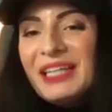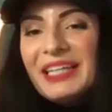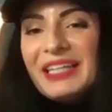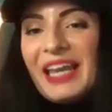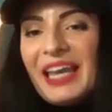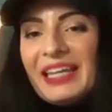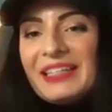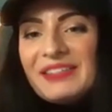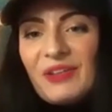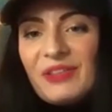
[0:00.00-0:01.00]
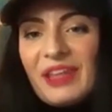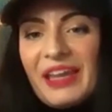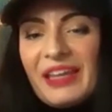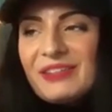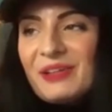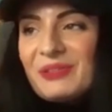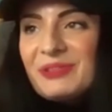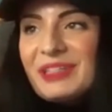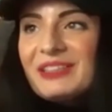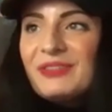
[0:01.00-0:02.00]
Yeah, it's not there. So
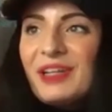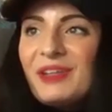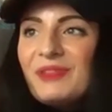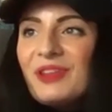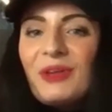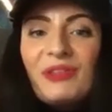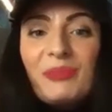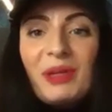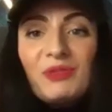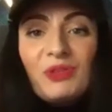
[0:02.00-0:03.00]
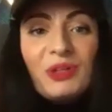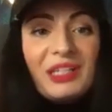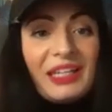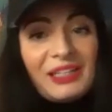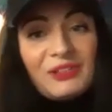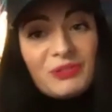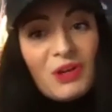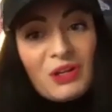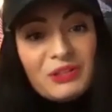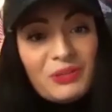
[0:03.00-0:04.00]
reiterate for those that may have joined later on
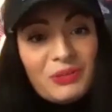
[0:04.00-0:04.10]
or